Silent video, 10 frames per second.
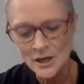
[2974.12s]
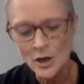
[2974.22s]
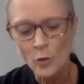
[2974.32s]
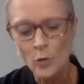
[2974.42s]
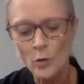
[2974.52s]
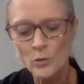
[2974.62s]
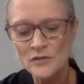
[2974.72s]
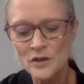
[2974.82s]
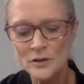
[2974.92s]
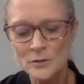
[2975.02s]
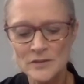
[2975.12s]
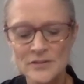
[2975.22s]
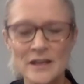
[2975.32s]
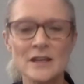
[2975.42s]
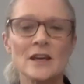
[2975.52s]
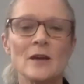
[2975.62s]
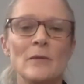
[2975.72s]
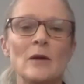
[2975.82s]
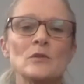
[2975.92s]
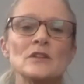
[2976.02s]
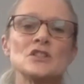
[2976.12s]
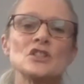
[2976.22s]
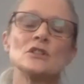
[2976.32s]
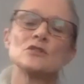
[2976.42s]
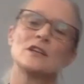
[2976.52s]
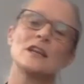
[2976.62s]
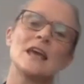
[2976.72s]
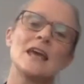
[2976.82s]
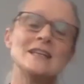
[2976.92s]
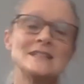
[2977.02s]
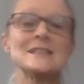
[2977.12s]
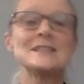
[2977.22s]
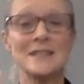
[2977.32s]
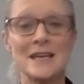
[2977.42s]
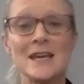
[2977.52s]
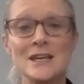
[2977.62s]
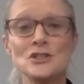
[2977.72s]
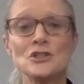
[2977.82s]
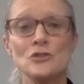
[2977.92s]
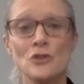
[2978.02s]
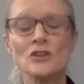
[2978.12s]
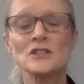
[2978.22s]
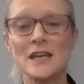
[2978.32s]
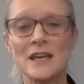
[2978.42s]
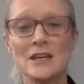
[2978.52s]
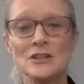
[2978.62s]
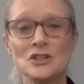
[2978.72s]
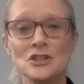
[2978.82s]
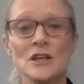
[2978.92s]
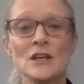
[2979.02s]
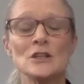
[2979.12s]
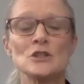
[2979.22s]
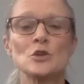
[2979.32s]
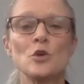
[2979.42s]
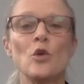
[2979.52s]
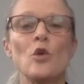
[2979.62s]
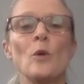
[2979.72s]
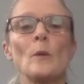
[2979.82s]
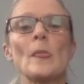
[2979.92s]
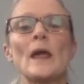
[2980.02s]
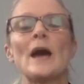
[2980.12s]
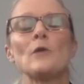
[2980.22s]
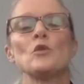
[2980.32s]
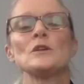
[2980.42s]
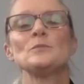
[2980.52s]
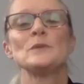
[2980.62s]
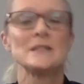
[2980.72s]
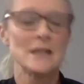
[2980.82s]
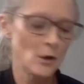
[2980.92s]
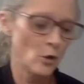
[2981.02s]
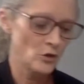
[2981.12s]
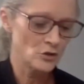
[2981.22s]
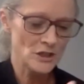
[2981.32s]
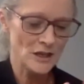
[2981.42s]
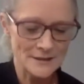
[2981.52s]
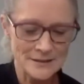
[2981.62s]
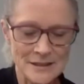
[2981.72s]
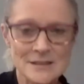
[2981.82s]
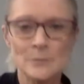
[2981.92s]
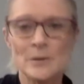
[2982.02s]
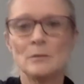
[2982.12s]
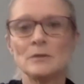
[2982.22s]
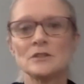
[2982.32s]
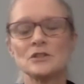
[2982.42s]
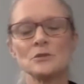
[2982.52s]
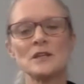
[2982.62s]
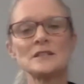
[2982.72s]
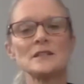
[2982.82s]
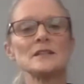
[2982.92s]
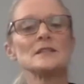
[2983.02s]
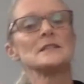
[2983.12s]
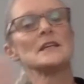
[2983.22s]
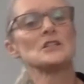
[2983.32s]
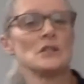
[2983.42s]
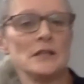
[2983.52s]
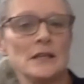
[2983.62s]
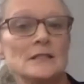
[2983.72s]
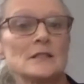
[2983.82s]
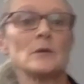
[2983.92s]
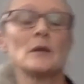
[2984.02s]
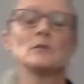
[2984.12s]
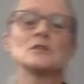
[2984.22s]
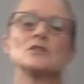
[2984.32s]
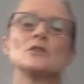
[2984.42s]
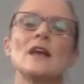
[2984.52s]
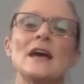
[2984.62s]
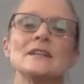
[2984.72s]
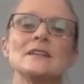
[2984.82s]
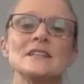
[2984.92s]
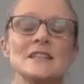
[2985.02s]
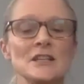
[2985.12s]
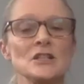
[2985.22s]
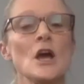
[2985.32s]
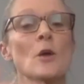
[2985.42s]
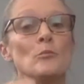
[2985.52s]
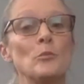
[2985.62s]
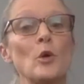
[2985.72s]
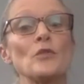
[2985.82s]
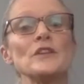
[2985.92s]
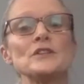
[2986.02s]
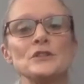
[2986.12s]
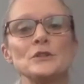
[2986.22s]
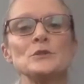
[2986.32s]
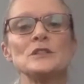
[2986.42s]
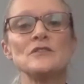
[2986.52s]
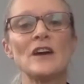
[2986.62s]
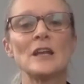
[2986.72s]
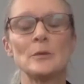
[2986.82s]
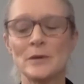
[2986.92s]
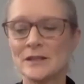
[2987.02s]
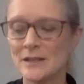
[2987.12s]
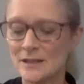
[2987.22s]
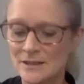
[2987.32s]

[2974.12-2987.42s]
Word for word: what we've got to be thinking about with children is stage, not age. So I wouldn't be saying, oh, your child needs to be able to do this at this age and needs to be able to do that at this age. But they do develop in a,